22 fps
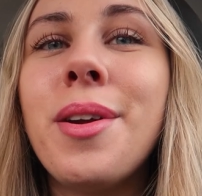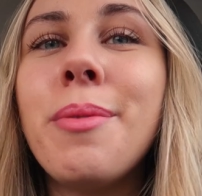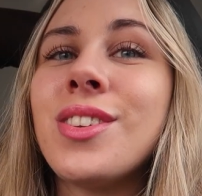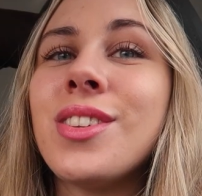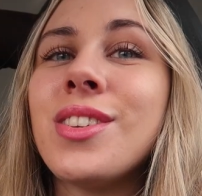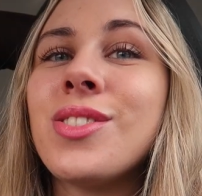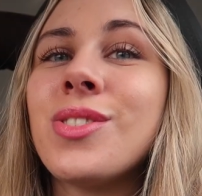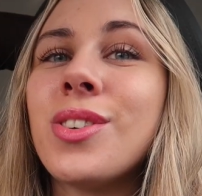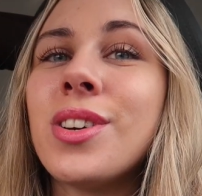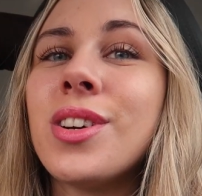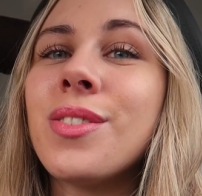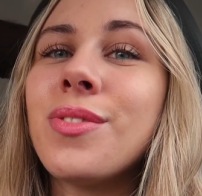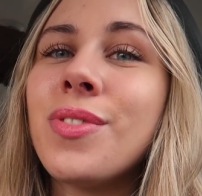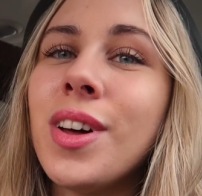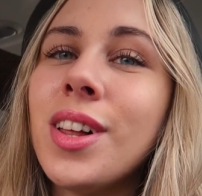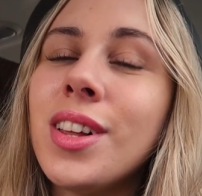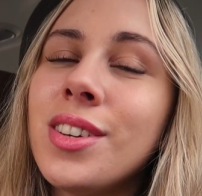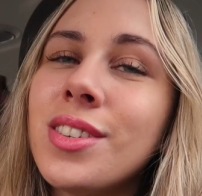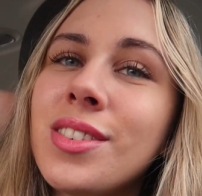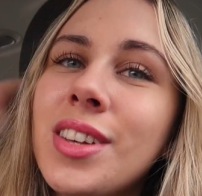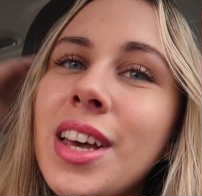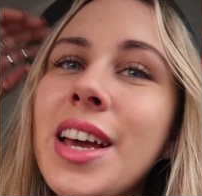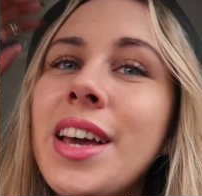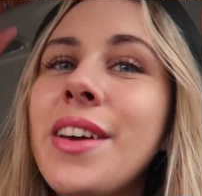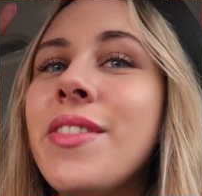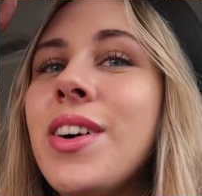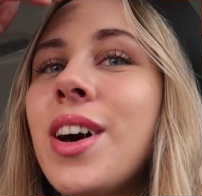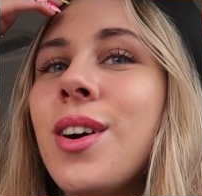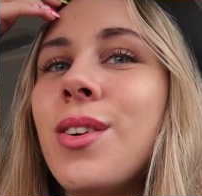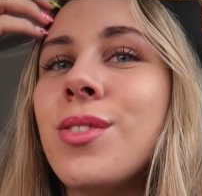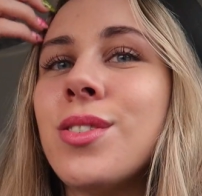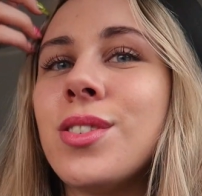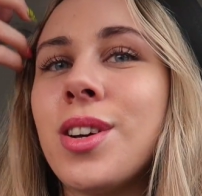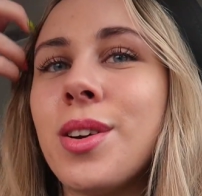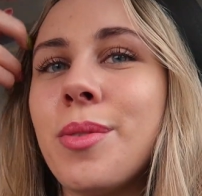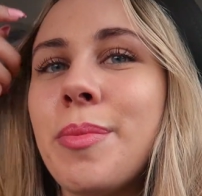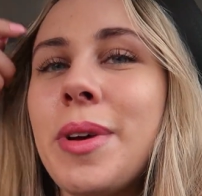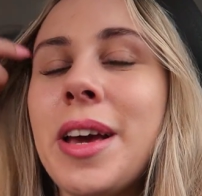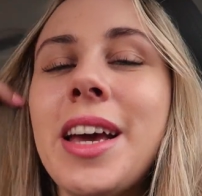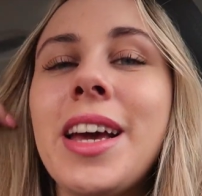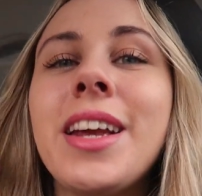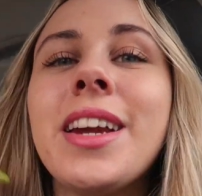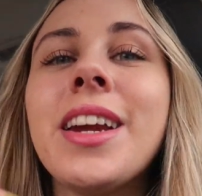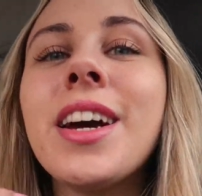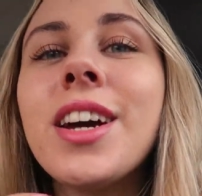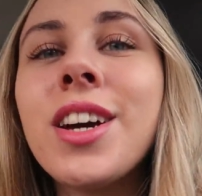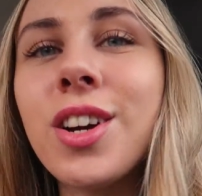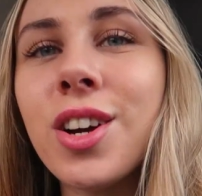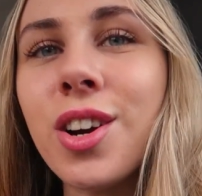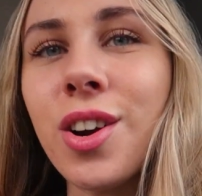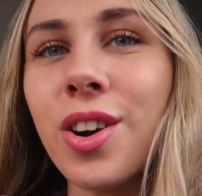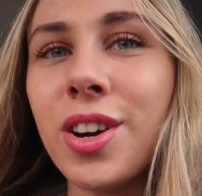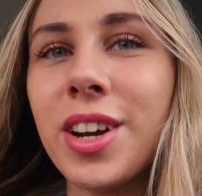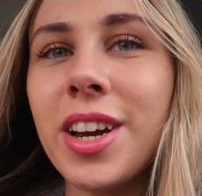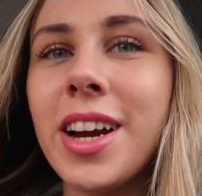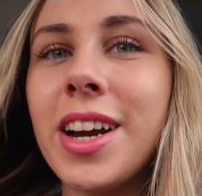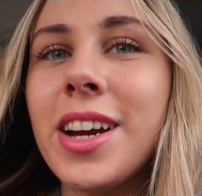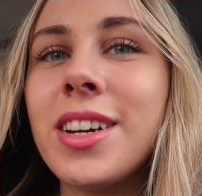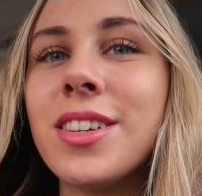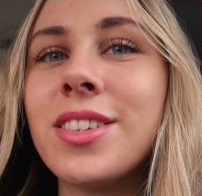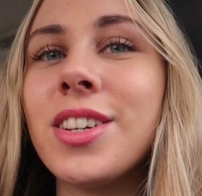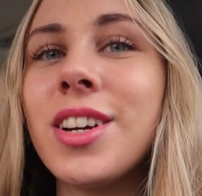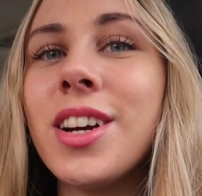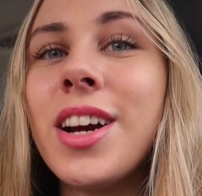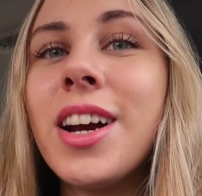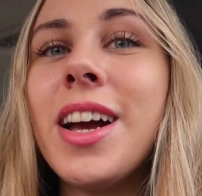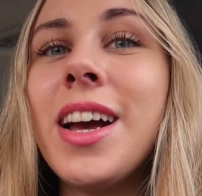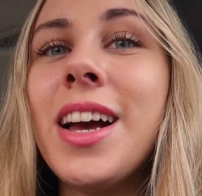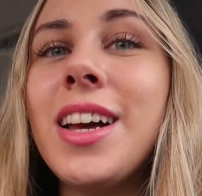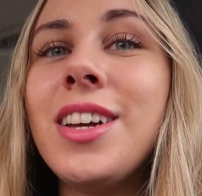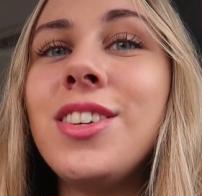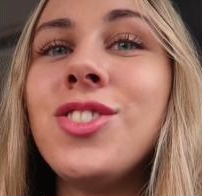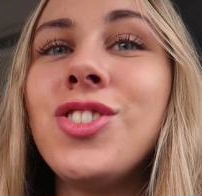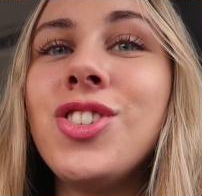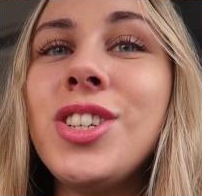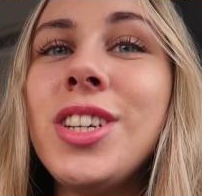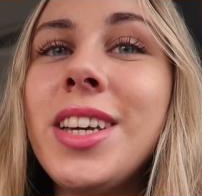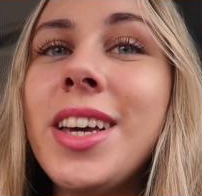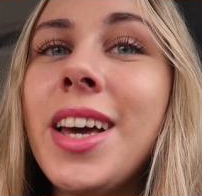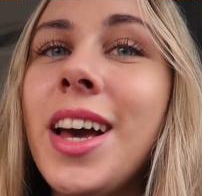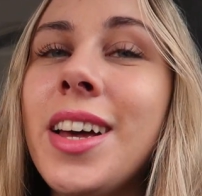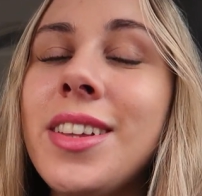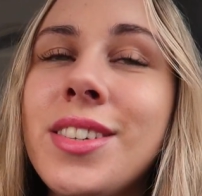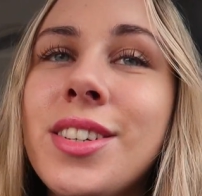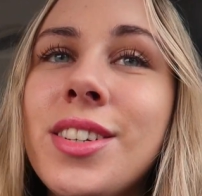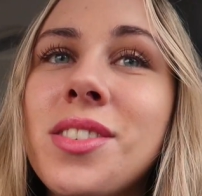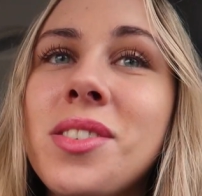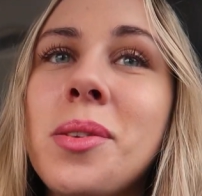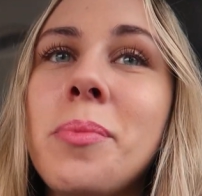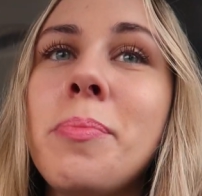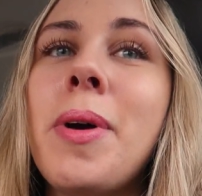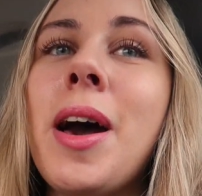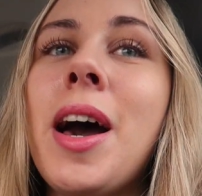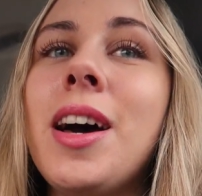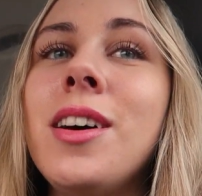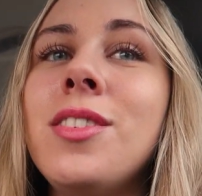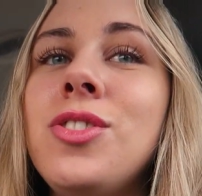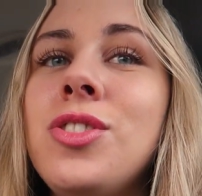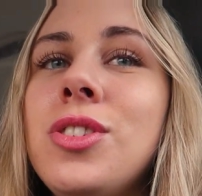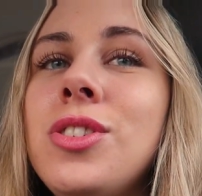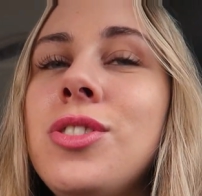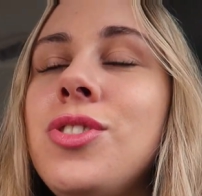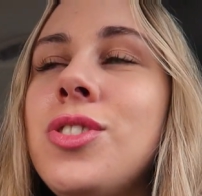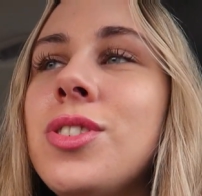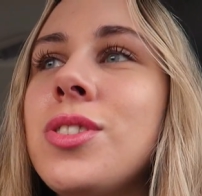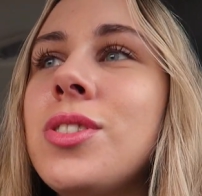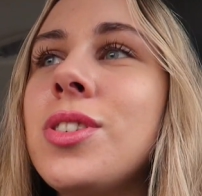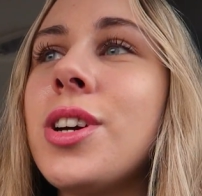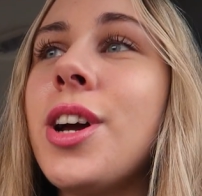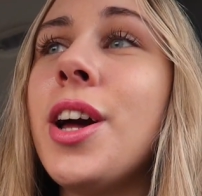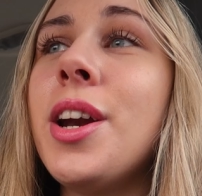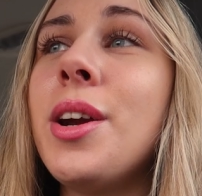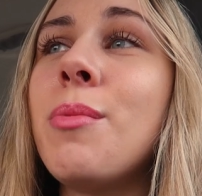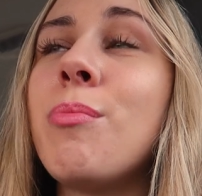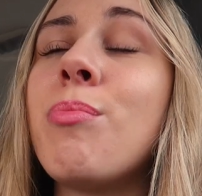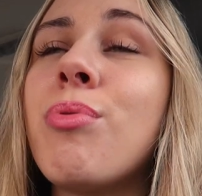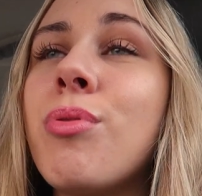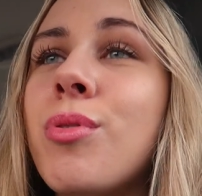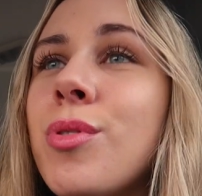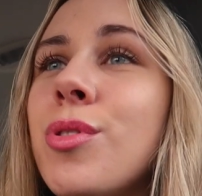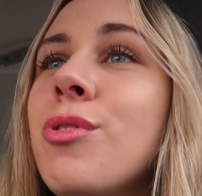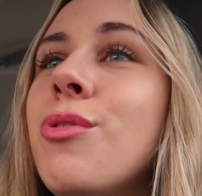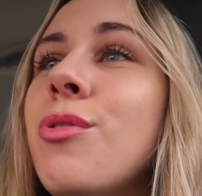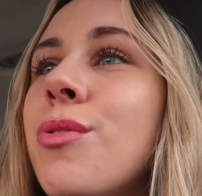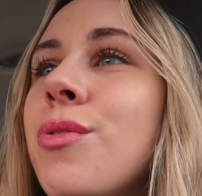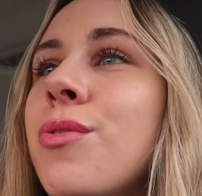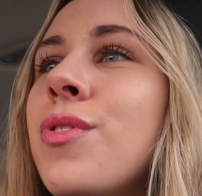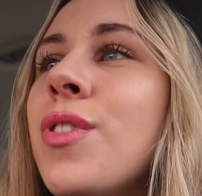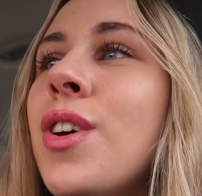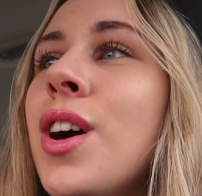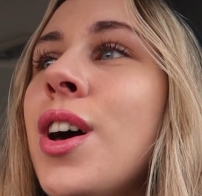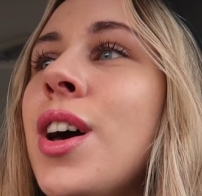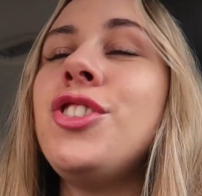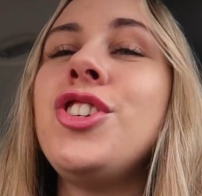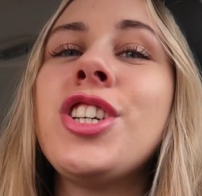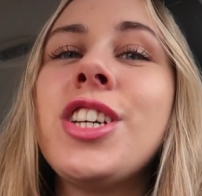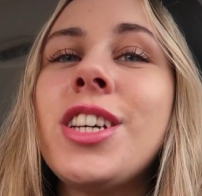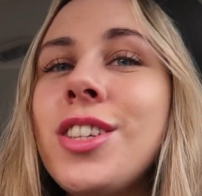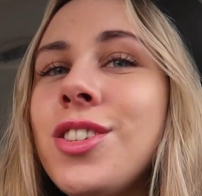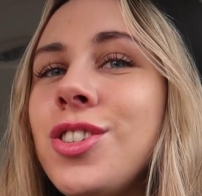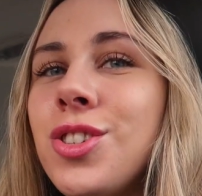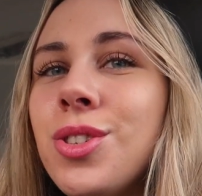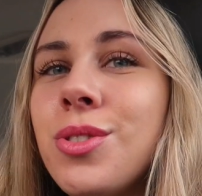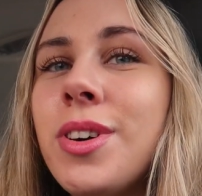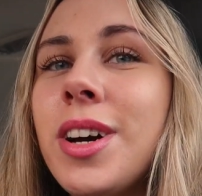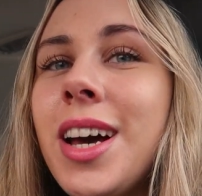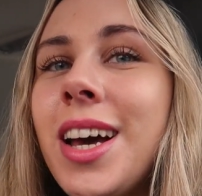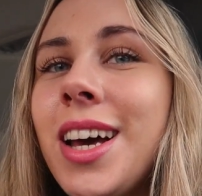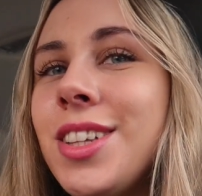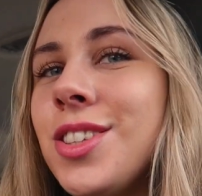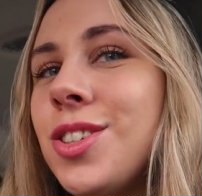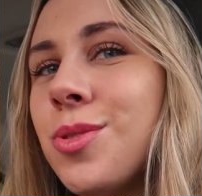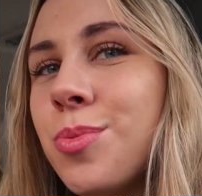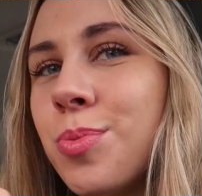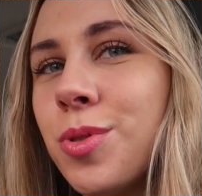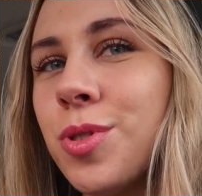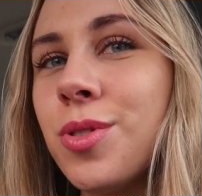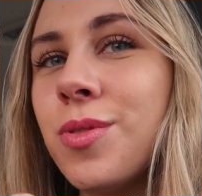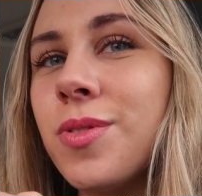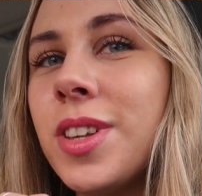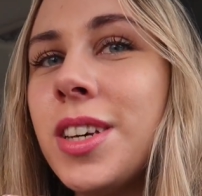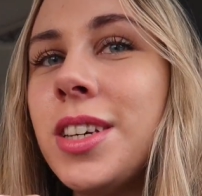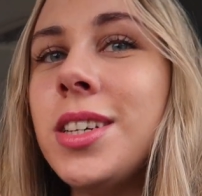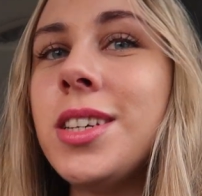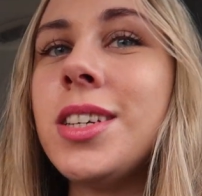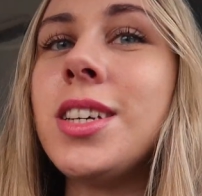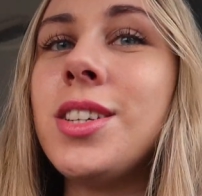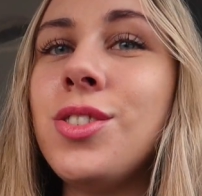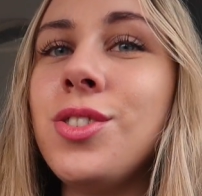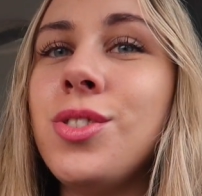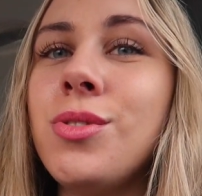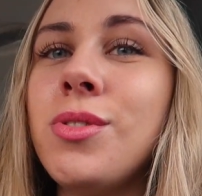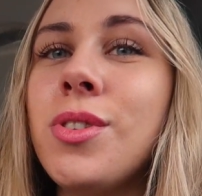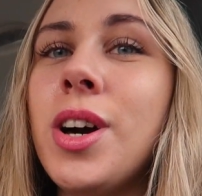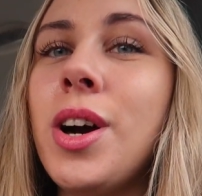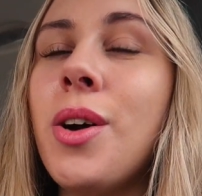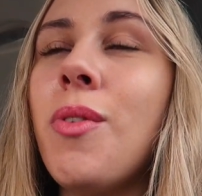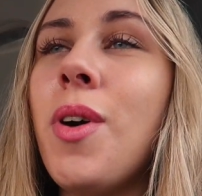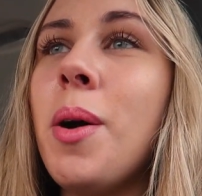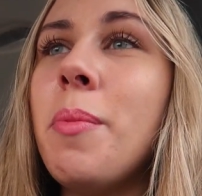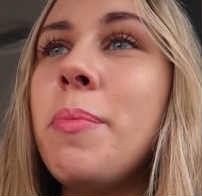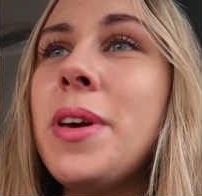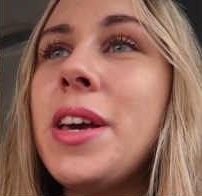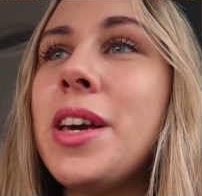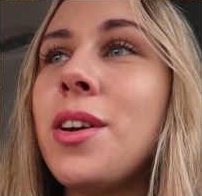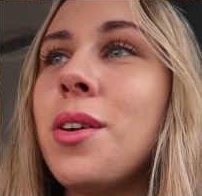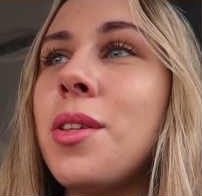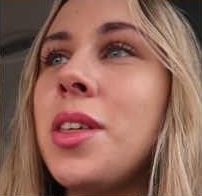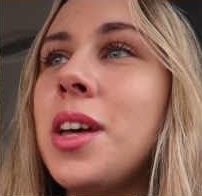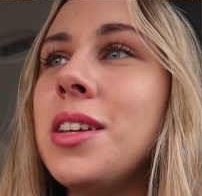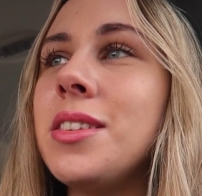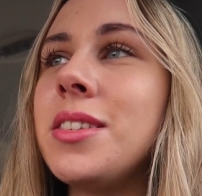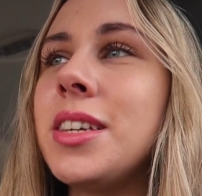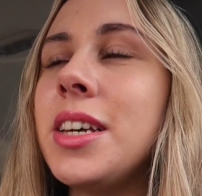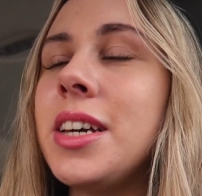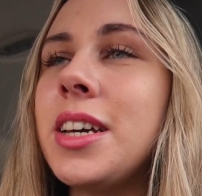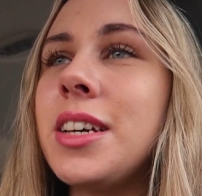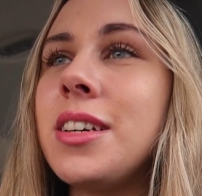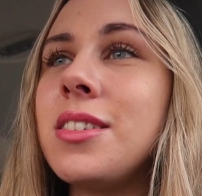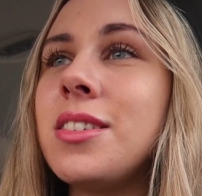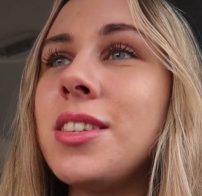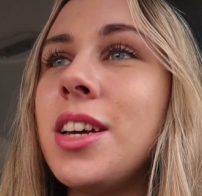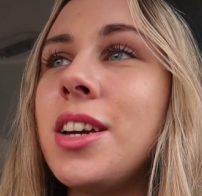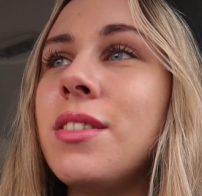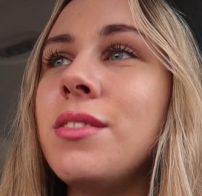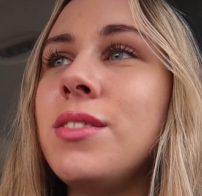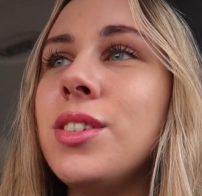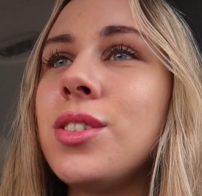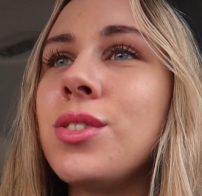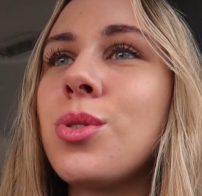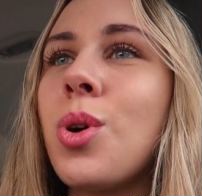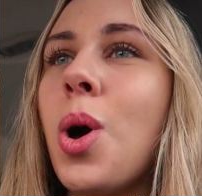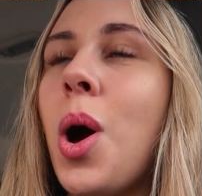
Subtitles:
So the story follows Ava, who's our main girl character, and she enters the pageant just to kind of prove that she can do it and to prove that you can do it while being authentic instead of just